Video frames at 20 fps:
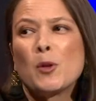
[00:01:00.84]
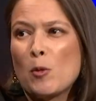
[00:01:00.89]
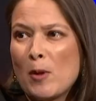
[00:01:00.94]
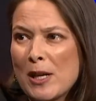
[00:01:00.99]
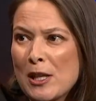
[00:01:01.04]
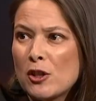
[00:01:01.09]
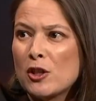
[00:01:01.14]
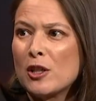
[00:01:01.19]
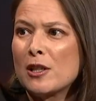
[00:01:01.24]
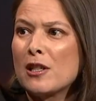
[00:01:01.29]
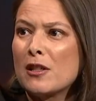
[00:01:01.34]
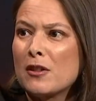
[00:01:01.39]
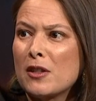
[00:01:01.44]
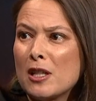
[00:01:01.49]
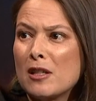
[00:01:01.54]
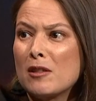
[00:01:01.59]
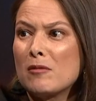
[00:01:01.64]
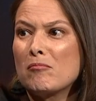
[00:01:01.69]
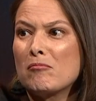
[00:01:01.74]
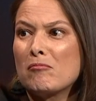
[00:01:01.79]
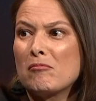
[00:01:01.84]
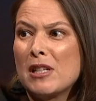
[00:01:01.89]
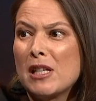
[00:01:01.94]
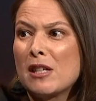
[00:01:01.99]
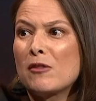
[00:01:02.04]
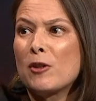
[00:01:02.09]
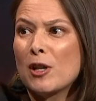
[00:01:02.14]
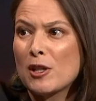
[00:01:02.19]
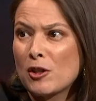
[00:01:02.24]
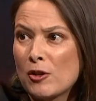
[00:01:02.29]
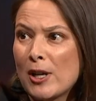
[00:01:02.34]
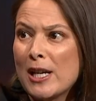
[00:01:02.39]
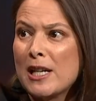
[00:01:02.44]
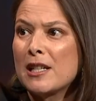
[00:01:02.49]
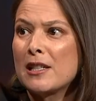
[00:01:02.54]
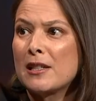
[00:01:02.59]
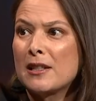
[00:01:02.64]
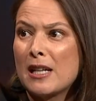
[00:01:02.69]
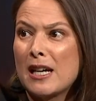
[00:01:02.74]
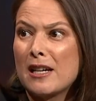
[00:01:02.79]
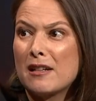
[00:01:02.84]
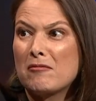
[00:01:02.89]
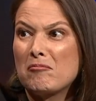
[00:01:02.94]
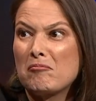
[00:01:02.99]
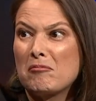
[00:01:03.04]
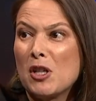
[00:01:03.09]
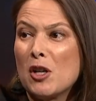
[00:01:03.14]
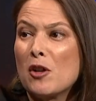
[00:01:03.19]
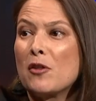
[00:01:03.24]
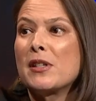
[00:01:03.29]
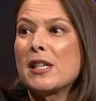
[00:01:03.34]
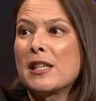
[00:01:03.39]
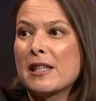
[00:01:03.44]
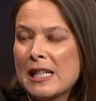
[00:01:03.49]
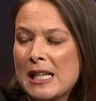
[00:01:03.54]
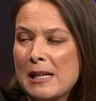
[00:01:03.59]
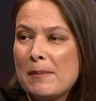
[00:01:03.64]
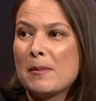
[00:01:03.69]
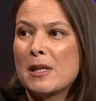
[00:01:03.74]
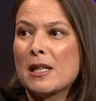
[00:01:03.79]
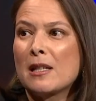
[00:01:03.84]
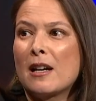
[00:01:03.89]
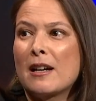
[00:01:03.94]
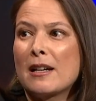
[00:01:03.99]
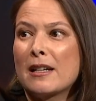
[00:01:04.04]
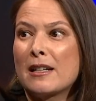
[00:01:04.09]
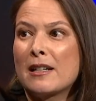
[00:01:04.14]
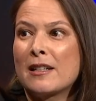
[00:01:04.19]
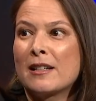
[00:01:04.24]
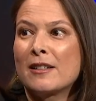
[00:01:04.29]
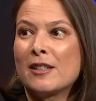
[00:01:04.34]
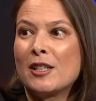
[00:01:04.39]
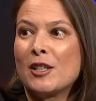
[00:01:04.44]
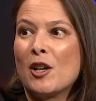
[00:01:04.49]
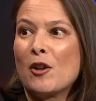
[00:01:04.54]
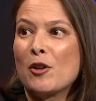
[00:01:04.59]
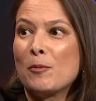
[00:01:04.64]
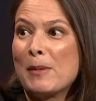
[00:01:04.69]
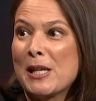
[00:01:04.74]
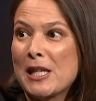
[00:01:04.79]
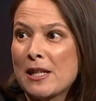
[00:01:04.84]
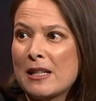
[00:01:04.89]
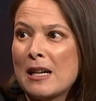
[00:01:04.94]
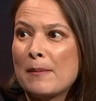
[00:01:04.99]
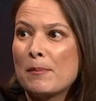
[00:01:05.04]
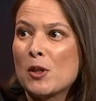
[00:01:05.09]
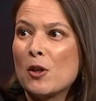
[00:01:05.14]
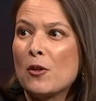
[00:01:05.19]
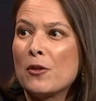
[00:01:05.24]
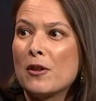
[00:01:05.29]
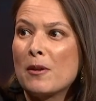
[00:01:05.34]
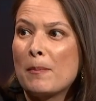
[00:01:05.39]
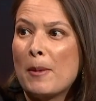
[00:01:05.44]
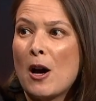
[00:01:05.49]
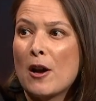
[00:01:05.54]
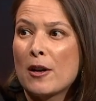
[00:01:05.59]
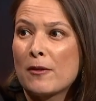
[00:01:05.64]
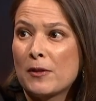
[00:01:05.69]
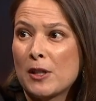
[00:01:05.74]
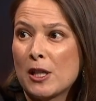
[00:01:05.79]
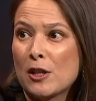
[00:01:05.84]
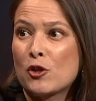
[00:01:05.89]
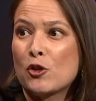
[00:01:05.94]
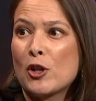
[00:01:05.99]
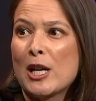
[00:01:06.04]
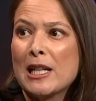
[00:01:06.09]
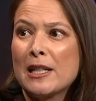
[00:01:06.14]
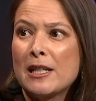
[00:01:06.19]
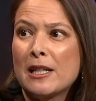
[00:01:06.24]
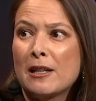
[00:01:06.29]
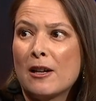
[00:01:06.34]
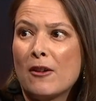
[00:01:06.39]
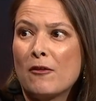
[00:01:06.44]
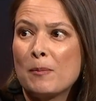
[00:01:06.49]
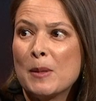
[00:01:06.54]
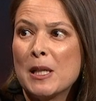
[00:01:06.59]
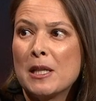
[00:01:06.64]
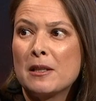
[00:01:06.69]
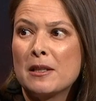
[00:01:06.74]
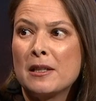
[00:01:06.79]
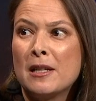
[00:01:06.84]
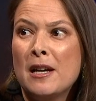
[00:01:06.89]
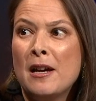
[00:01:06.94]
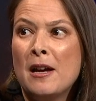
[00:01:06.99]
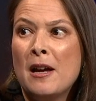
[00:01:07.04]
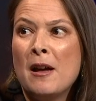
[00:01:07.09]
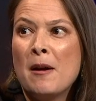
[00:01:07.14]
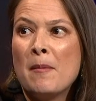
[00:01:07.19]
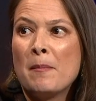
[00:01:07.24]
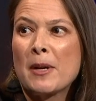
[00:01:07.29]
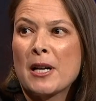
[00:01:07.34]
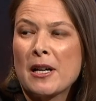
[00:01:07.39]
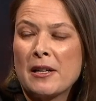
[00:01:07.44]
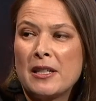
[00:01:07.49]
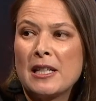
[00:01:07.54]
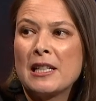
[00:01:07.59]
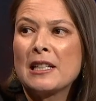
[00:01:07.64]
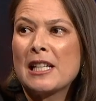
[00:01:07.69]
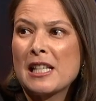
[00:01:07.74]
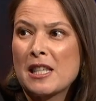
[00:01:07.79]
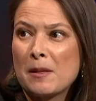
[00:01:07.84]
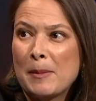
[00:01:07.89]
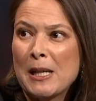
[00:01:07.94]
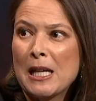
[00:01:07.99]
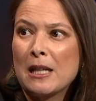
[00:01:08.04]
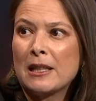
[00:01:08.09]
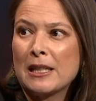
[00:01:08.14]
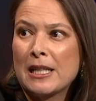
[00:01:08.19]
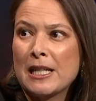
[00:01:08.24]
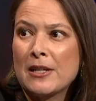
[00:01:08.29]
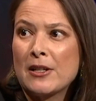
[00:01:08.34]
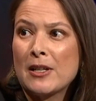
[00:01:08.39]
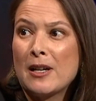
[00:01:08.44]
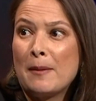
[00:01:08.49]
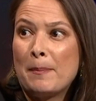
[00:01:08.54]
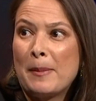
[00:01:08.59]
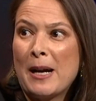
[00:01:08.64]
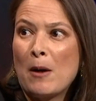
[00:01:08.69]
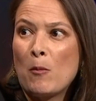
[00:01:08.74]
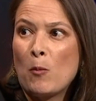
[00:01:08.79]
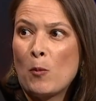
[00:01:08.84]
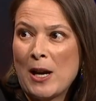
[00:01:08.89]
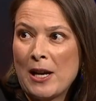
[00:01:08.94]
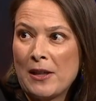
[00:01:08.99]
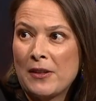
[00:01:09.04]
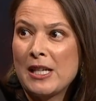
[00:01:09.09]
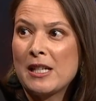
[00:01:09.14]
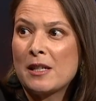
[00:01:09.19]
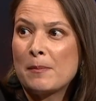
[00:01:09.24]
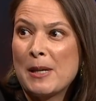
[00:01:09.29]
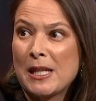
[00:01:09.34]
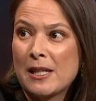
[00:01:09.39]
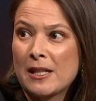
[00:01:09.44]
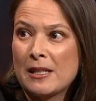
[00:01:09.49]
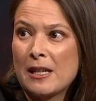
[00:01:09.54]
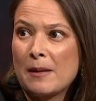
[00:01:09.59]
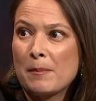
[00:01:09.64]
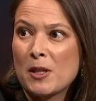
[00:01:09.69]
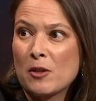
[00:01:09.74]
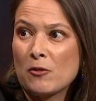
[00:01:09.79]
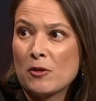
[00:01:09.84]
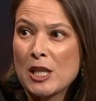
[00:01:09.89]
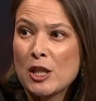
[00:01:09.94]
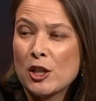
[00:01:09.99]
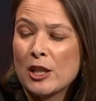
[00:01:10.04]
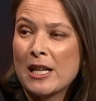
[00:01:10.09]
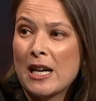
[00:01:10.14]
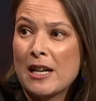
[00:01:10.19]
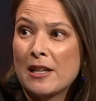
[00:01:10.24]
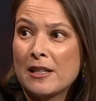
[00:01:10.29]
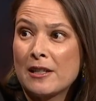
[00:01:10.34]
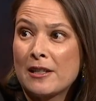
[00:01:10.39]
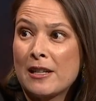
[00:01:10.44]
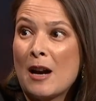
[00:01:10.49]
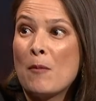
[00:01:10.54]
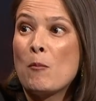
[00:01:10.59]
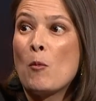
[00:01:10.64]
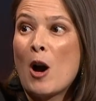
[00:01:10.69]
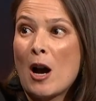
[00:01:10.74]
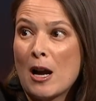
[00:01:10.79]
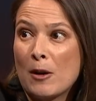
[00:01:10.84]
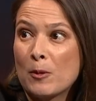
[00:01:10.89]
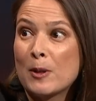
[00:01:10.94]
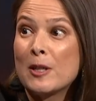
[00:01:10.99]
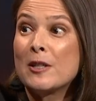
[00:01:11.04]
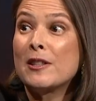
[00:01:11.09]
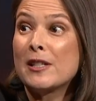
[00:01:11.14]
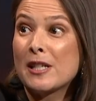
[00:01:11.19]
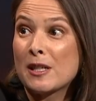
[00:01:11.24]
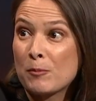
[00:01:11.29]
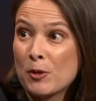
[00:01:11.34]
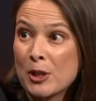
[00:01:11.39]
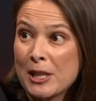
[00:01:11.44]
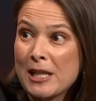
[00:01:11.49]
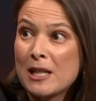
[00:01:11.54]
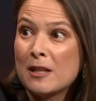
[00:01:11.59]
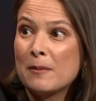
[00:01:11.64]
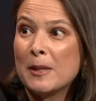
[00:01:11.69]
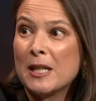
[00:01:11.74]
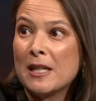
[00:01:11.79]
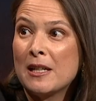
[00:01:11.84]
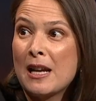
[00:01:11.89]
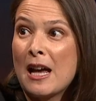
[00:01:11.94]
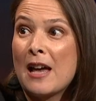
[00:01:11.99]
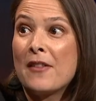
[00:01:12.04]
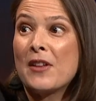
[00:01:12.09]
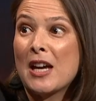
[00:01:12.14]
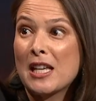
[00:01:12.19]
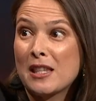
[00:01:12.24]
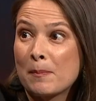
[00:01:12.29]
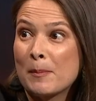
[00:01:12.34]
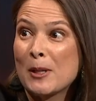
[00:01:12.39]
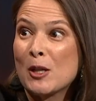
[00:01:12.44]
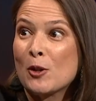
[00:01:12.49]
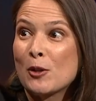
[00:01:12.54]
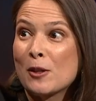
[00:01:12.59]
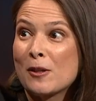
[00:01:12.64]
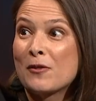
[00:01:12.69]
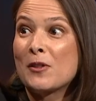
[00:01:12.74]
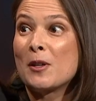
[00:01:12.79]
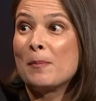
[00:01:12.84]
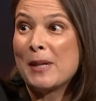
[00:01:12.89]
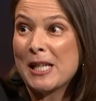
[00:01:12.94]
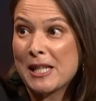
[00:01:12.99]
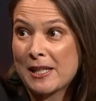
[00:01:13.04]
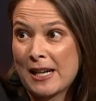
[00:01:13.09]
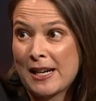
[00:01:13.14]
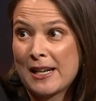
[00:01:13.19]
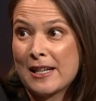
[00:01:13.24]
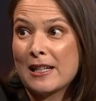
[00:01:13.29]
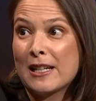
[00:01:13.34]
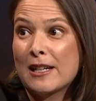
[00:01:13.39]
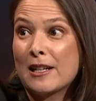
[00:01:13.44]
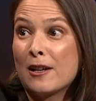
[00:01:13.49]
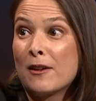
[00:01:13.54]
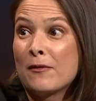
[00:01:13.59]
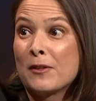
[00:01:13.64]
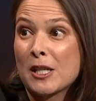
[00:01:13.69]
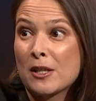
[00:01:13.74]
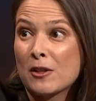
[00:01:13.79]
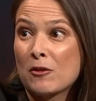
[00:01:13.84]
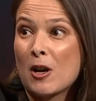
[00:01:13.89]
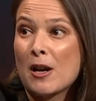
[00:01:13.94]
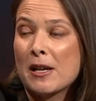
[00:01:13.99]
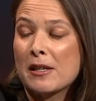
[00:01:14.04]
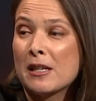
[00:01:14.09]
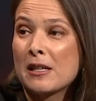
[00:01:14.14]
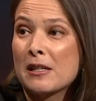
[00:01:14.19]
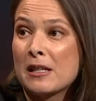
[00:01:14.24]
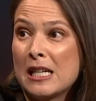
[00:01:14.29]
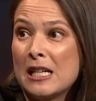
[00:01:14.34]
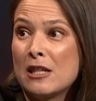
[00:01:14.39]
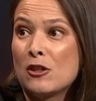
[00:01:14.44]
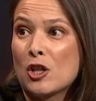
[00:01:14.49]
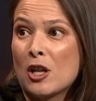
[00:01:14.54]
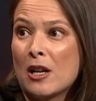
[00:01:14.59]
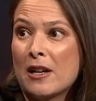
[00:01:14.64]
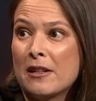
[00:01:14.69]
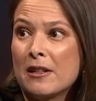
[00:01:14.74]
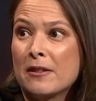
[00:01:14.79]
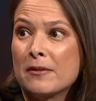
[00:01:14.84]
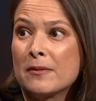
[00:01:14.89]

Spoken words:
the questioner that he's frustrated that, you know, this seems like, you know, missteps on the part of the Australian government. But I think let's be clear about where these missteps originated and why we're in this predicament. And that's because of the mishandling of this crisis in China.